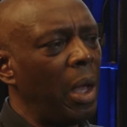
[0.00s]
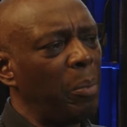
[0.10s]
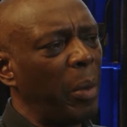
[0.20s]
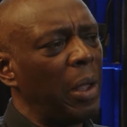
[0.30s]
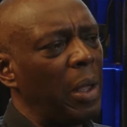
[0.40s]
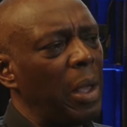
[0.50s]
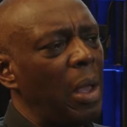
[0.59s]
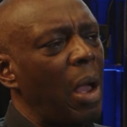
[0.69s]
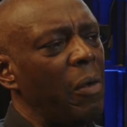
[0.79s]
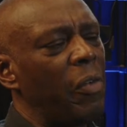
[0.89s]
But
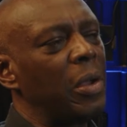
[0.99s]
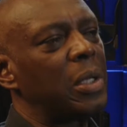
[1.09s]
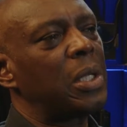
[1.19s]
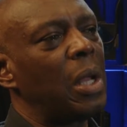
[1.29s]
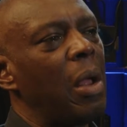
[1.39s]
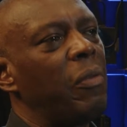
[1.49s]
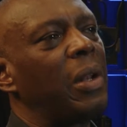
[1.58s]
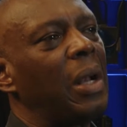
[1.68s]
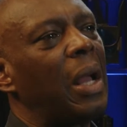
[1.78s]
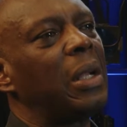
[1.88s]
over
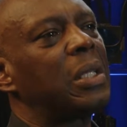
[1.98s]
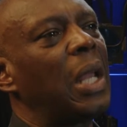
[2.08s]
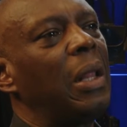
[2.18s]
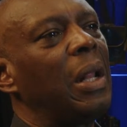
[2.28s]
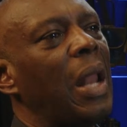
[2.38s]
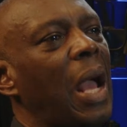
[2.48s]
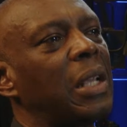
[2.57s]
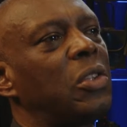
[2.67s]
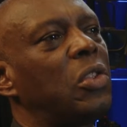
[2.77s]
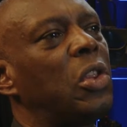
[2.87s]
the
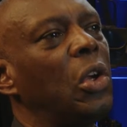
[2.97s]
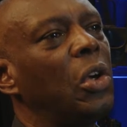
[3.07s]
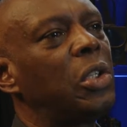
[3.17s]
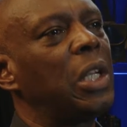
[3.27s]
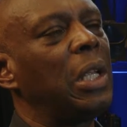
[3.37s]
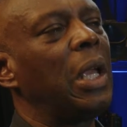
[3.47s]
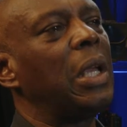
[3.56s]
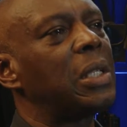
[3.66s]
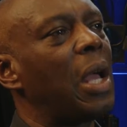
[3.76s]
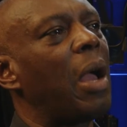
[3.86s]
last 30
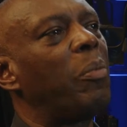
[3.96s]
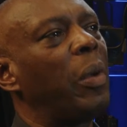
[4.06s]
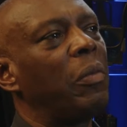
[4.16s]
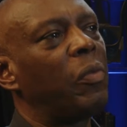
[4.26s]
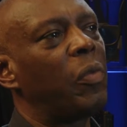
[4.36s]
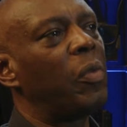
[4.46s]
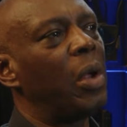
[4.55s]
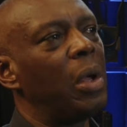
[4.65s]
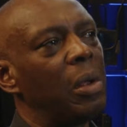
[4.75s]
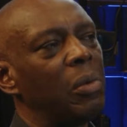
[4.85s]
years, I have been
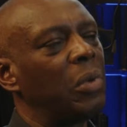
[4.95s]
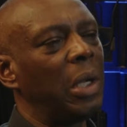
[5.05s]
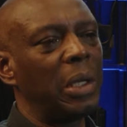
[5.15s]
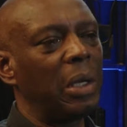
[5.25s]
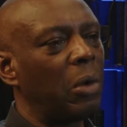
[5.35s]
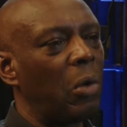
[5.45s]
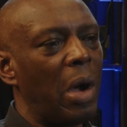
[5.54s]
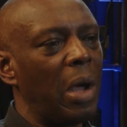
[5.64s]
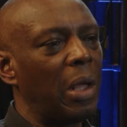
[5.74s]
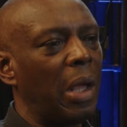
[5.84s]
reading
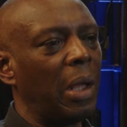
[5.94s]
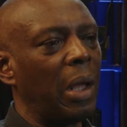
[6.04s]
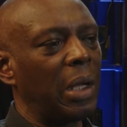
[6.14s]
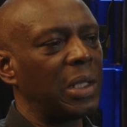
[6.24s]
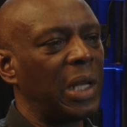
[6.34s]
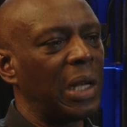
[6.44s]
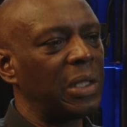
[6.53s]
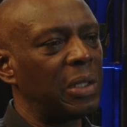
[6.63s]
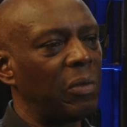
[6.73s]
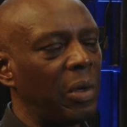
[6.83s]
quite
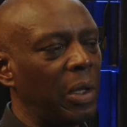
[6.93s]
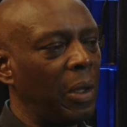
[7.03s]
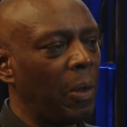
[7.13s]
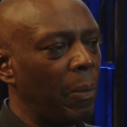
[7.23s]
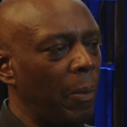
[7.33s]
extensively.